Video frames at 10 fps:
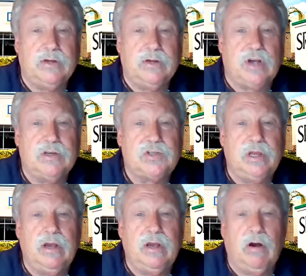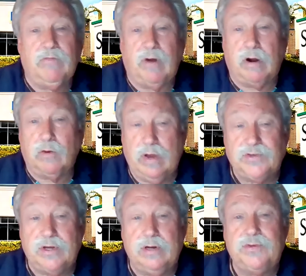obviously all of our
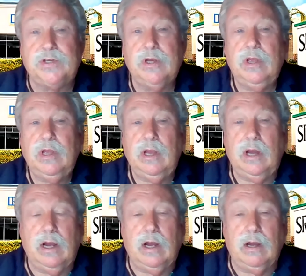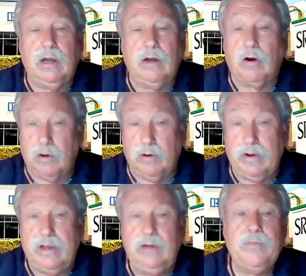residents are
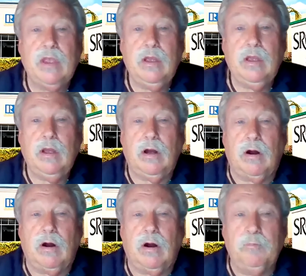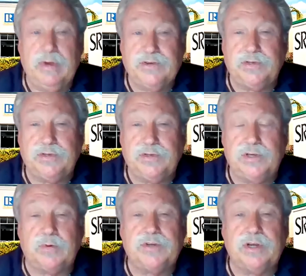hurting. Our
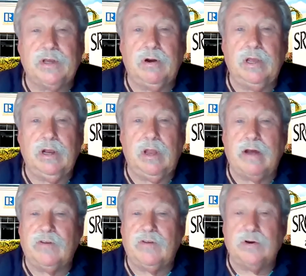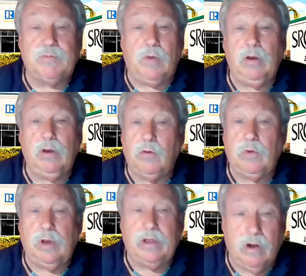businesses, particularly a lot of our small
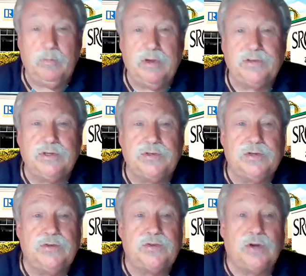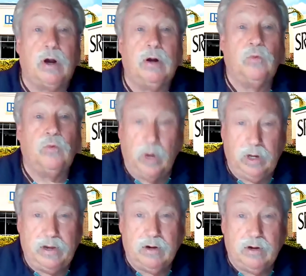locally owned businesses, are
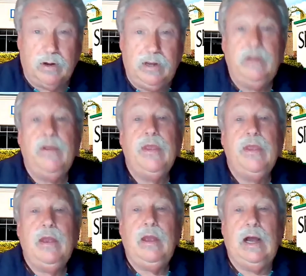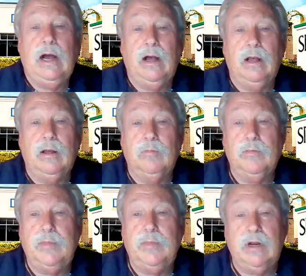really hurting.
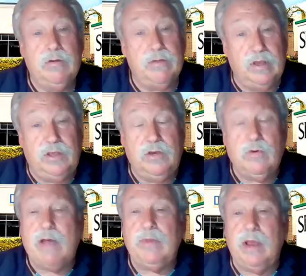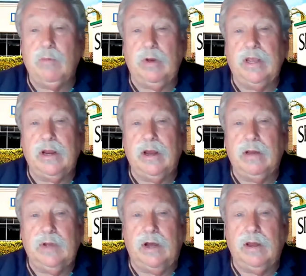You know, you think you haven't been able to
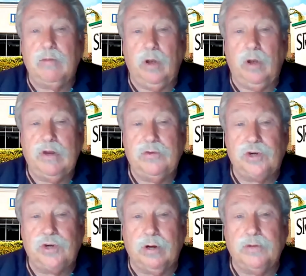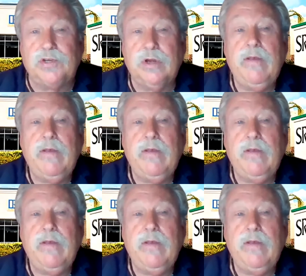get unemployment insurance,